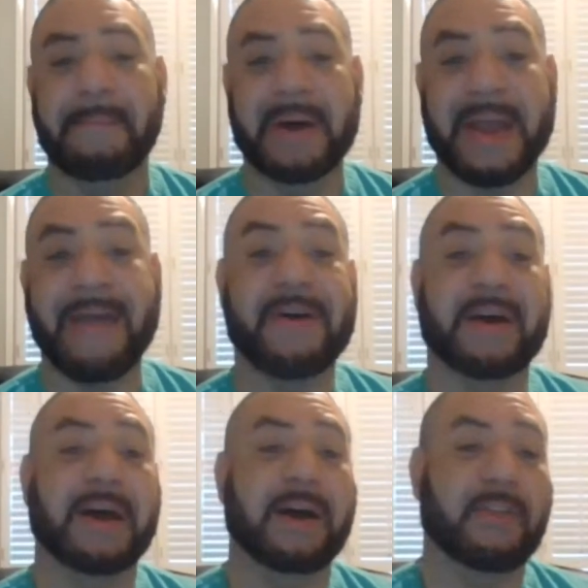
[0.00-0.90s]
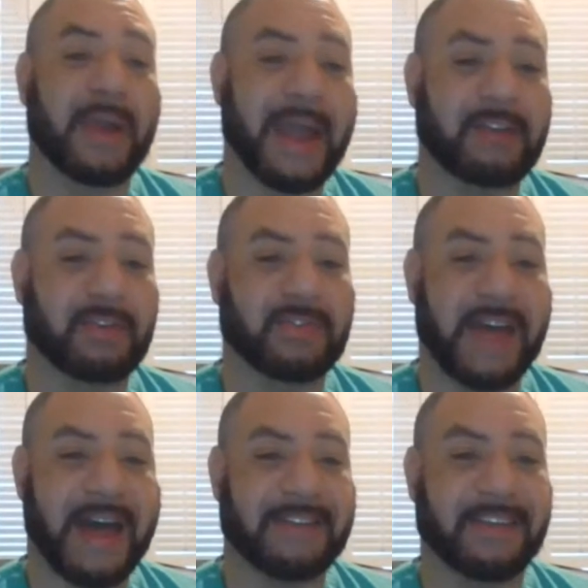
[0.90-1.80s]
But I found other
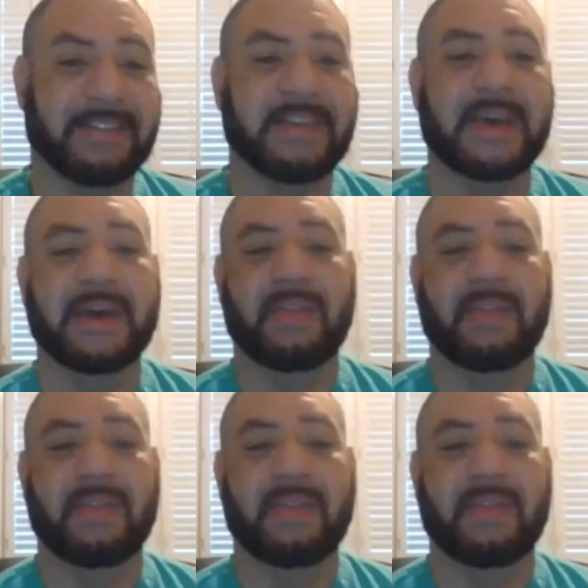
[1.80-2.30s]
exercises